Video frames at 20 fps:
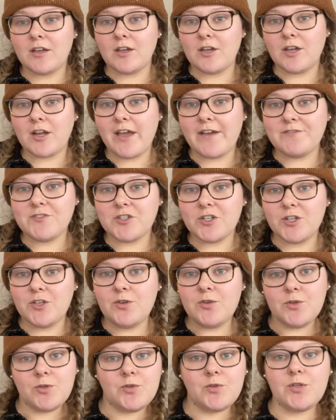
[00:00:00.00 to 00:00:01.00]
Good
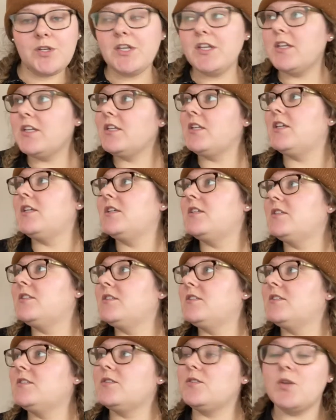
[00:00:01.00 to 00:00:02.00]
afternoon. It
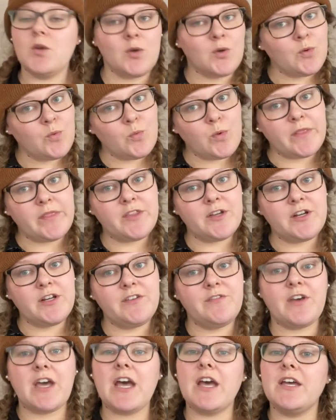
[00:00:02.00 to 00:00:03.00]
is
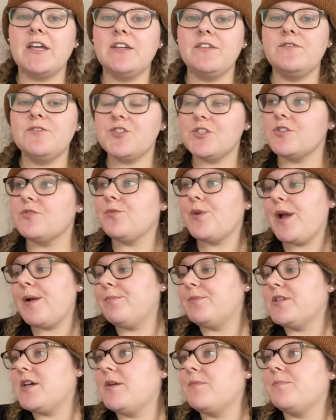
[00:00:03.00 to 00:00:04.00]
1.35. Just
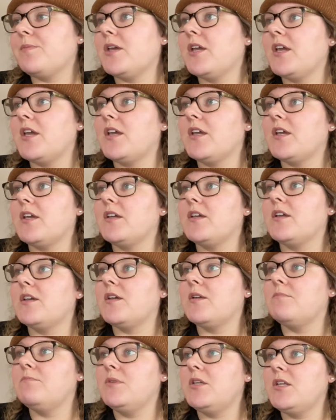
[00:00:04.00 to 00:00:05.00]
wrapped up
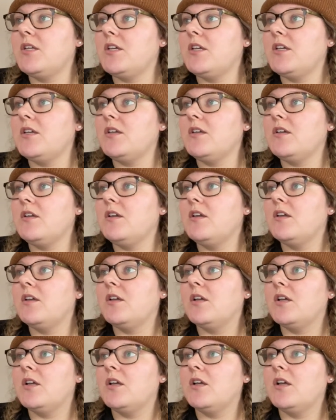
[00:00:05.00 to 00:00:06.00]
a meeting.
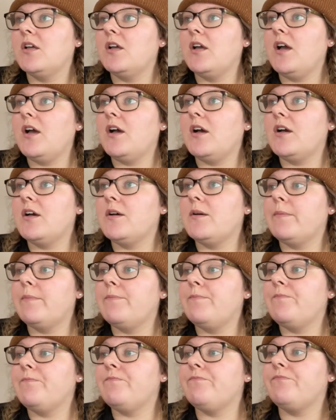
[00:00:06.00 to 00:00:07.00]

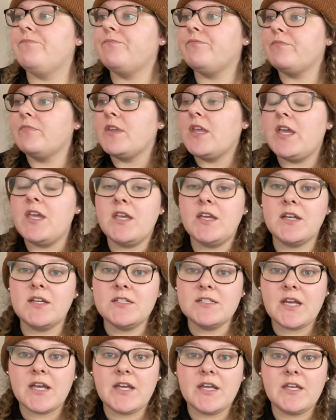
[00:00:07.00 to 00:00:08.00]
Um,
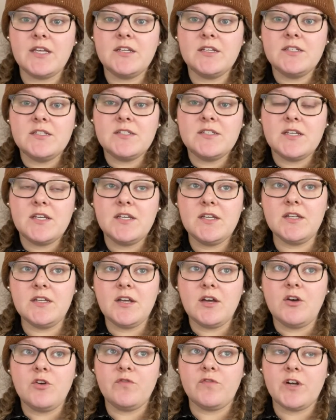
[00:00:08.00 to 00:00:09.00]
and I
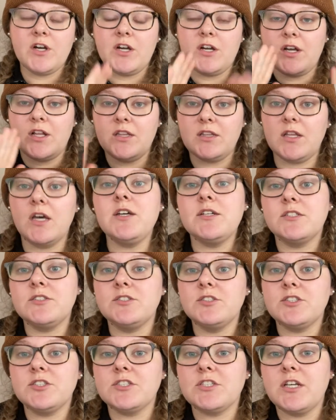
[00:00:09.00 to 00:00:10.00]
did over
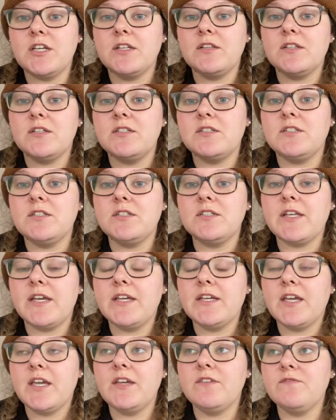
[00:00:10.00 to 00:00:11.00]
lunch a little
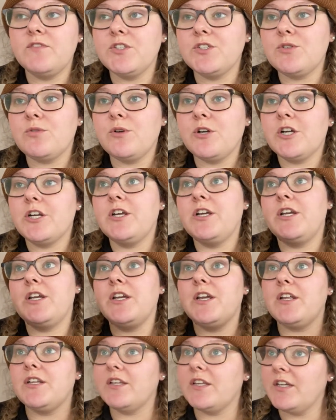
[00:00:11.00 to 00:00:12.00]
like inventory
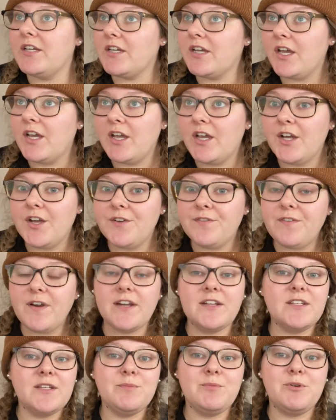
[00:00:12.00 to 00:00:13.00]
and like
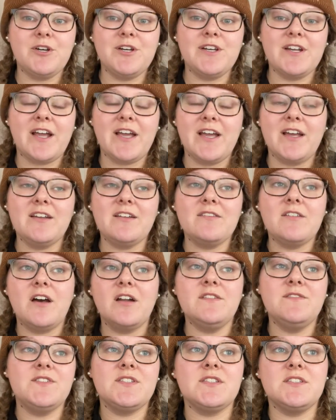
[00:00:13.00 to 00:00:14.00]
finally put, I had a lot
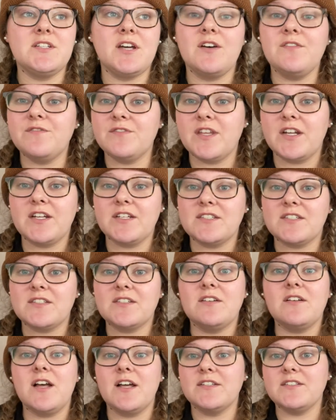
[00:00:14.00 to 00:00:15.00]
of stuff that I
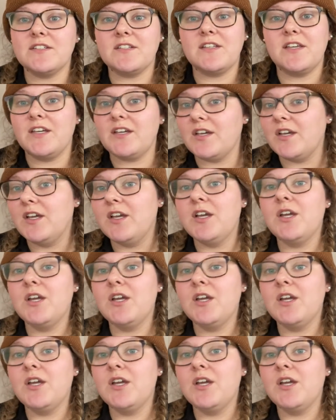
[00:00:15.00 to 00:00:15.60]
still had to like